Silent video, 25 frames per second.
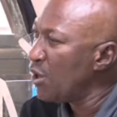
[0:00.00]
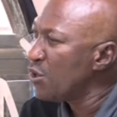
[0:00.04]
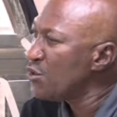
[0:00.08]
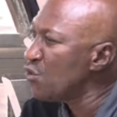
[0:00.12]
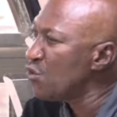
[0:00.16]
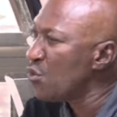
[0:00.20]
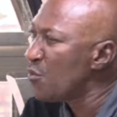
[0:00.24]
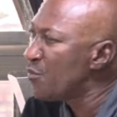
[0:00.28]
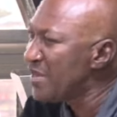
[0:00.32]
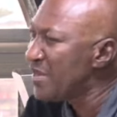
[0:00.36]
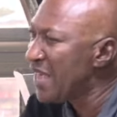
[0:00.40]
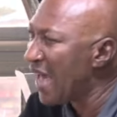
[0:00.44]

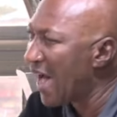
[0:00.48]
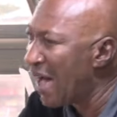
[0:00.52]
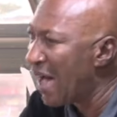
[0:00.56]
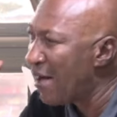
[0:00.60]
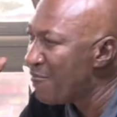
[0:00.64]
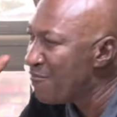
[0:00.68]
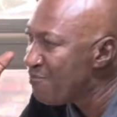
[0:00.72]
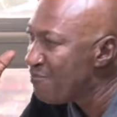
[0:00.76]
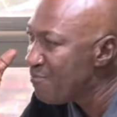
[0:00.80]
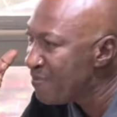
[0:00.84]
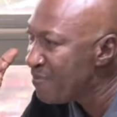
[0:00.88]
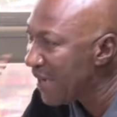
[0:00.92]
You be
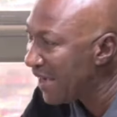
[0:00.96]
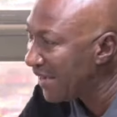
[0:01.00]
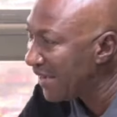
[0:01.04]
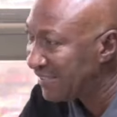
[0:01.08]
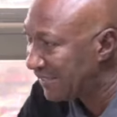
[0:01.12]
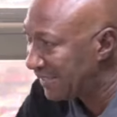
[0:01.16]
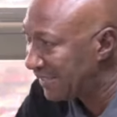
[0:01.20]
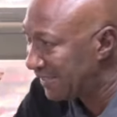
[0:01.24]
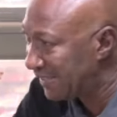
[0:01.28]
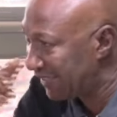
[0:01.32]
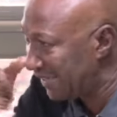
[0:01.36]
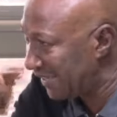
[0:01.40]

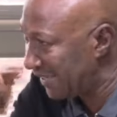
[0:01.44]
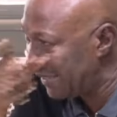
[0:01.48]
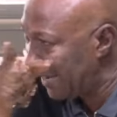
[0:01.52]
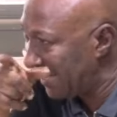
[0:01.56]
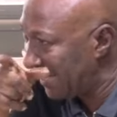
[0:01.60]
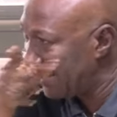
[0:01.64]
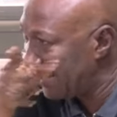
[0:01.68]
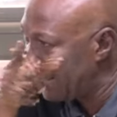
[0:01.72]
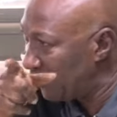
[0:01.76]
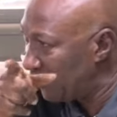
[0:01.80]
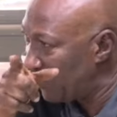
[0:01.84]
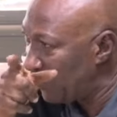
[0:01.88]
amazed the sense
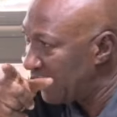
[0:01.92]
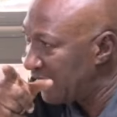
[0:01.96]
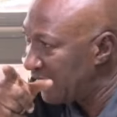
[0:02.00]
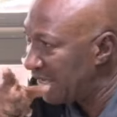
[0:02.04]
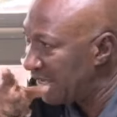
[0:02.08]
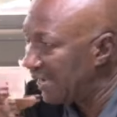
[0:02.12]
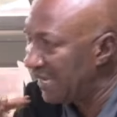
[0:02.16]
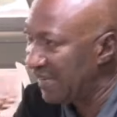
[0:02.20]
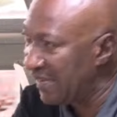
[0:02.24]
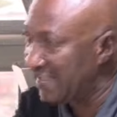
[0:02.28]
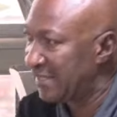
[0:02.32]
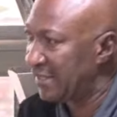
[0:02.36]
how they
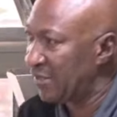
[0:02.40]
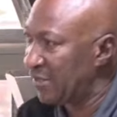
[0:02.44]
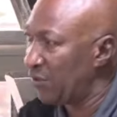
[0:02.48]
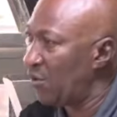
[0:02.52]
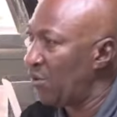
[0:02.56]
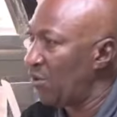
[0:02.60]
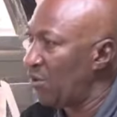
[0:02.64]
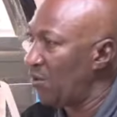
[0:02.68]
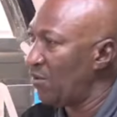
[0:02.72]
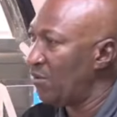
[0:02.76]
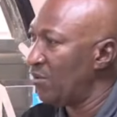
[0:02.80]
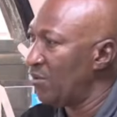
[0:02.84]
will see
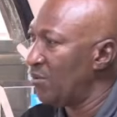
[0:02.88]
her.